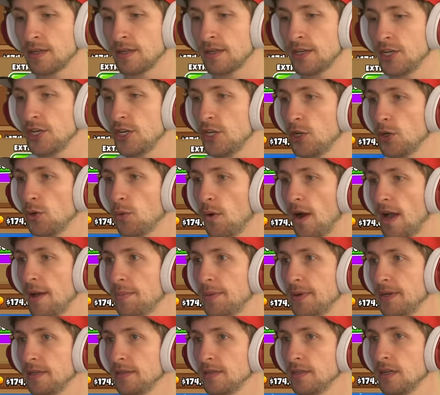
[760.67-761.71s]
New
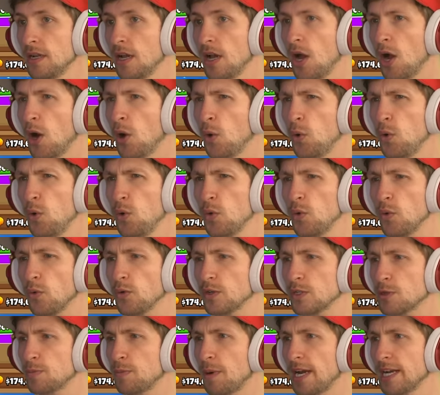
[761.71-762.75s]
weapon, Ooh,
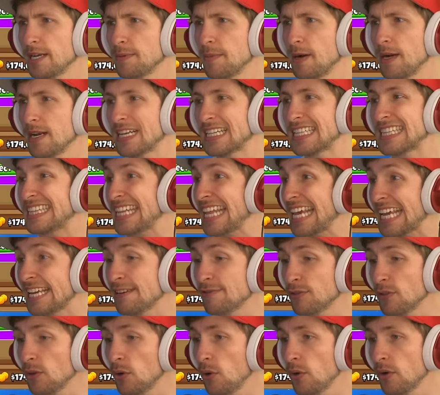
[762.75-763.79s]
Spike Mine,
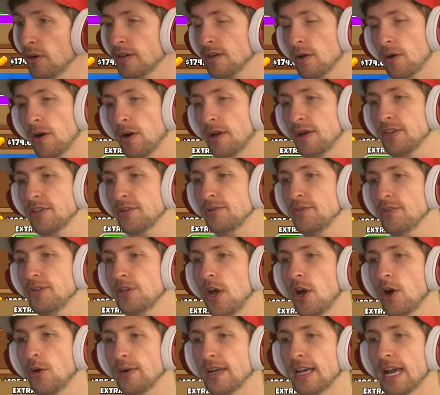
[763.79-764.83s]
Glaive Lord. All right, you
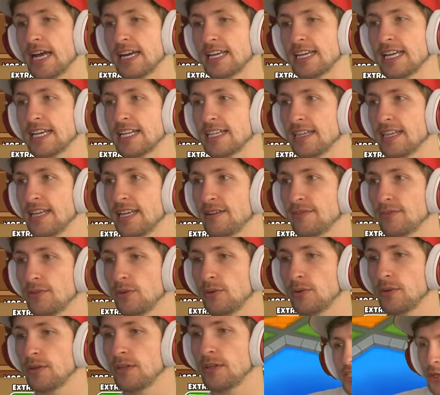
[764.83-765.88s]
know we got to get Glaive
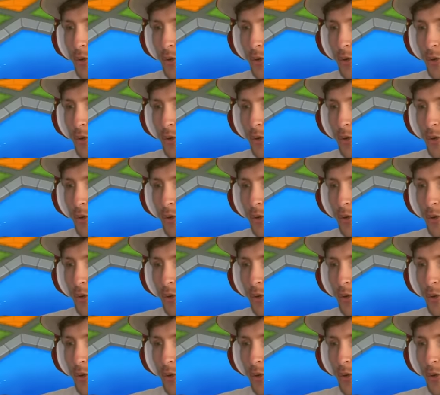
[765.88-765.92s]
Lord.